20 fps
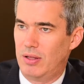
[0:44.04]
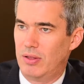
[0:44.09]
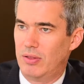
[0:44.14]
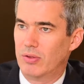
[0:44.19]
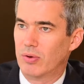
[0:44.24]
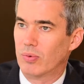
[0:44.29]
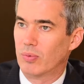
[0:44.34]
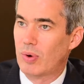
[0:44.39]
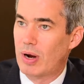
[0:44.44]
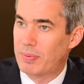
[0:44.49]

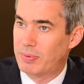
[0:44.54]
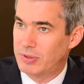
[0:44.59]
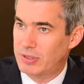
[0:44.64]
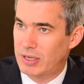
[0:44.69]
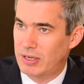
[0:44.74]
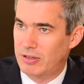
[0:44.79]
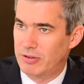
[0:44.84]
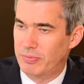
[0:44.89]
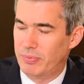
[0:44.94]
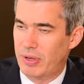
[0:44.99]
The
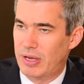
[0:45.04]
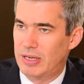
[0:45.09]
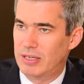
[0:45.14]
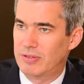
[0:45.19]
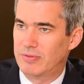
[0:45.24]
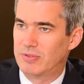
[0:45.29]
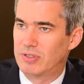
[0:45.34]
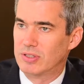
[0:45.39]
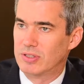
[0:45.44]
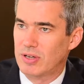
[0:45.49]
representative
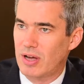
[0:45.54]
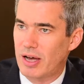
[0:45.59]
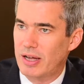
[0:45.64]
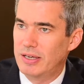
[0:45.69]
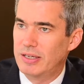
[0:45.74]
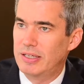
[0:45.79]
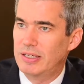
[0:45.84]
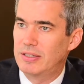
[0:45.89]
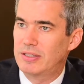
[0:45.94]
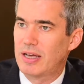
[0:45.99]
plaintiff does not
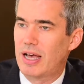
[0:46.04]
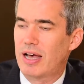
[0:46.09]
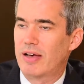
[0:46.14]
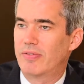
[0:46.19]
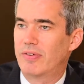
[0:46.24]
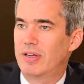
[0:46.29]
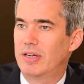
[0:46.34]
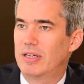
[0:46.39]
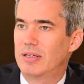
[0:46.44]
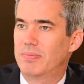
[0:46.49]
need to have
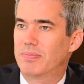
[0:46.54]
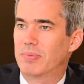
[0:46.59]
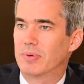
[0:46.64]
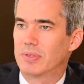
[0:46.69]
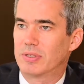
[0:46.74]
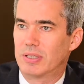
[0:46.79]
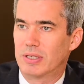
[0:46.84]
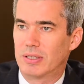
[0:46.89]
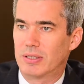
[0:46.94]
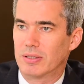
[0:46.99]
any
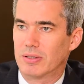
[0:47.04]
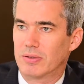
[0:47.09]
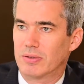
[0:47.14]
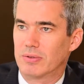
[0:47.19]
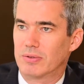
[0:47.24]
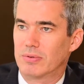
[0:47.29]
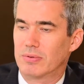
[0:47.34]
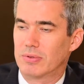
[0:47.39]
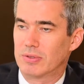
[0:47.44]
particular